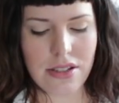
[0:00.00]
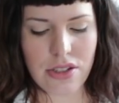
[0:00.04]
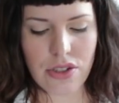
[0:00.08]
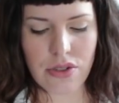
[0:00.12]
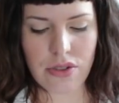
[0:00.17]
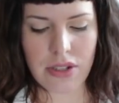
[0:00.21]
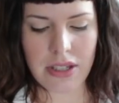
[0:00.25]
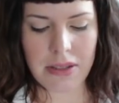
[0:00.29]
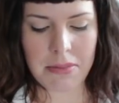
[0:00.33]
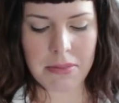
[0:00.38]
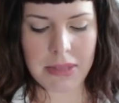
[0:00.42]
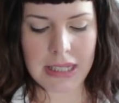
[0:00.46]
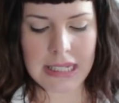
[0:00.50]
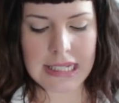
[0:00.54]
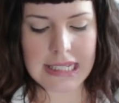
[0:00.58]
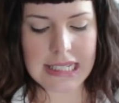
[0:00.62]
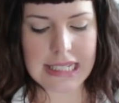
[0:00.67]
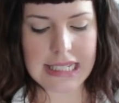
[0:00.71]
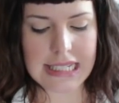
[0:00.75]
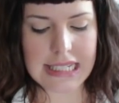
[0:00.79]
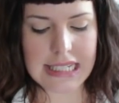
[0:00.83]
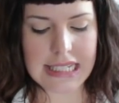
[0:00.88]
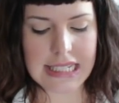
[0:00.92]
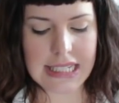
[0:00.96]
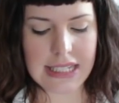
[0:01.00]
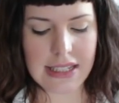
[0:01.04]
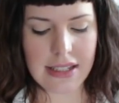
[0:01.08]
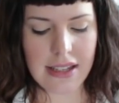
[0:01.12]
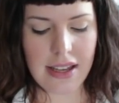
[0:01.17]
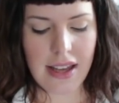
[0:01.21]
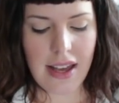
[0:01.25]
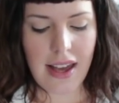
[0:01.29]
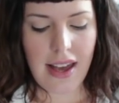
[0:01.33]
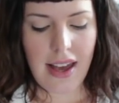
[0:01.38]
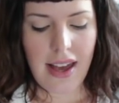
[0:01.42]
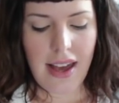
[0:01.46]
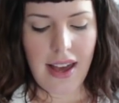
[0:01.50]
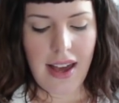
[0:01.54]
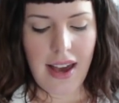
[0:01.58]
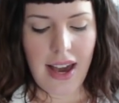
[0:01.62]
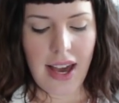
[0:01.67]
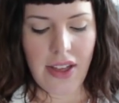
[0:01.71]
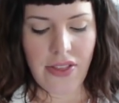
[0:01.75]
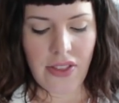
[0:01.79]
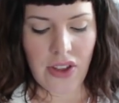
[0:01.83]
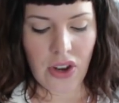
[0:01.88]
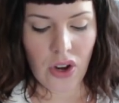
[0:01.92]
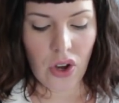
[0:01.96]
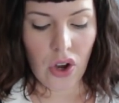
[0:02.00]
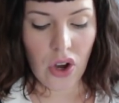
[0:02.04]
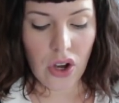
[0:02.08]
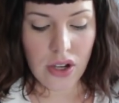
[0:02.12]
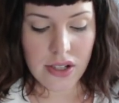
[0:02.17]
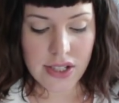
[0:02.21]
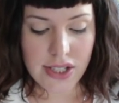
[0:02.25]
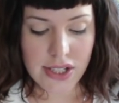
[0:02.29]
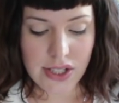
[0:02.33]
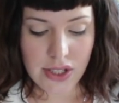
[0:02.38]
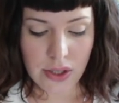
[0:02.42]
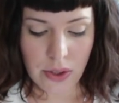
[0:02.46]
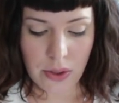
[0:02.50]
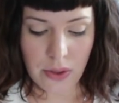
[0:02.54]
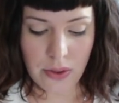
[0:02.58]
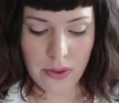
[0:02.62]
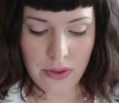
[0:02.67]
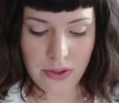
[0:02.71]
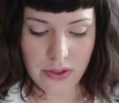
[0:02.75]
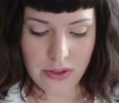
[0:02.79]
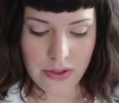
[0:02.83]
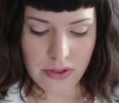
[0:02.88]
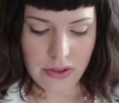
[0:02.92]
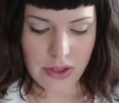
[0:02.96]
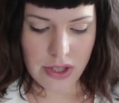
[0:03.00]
dream list. And then also,